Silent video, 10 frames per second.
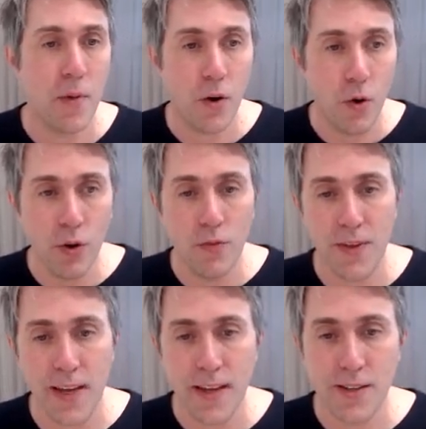All of
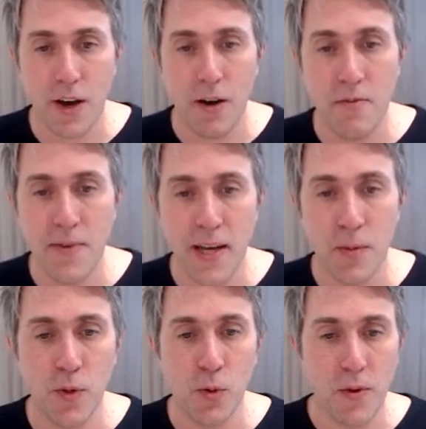these are
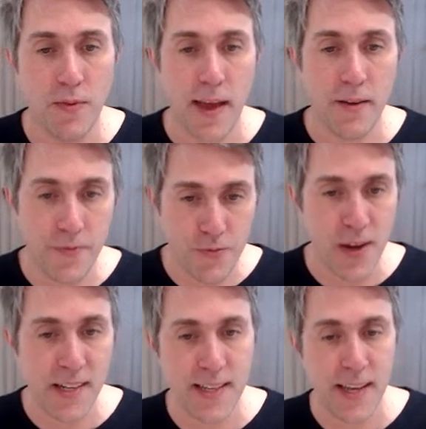available with a
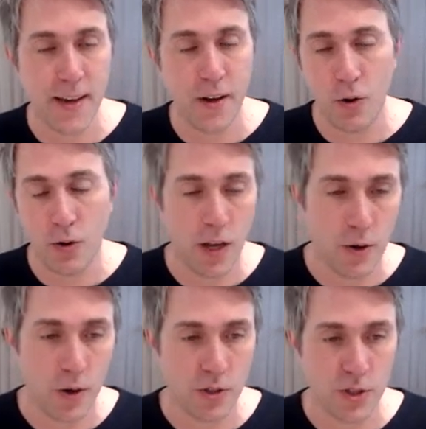free tier or a
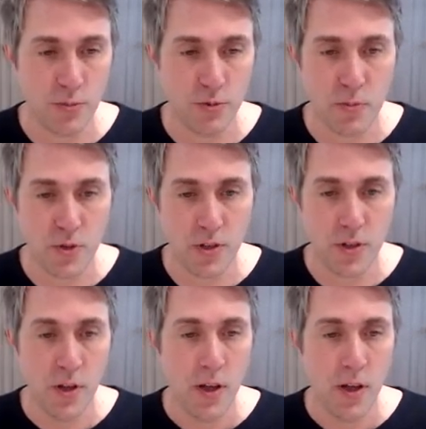low-cost subscription.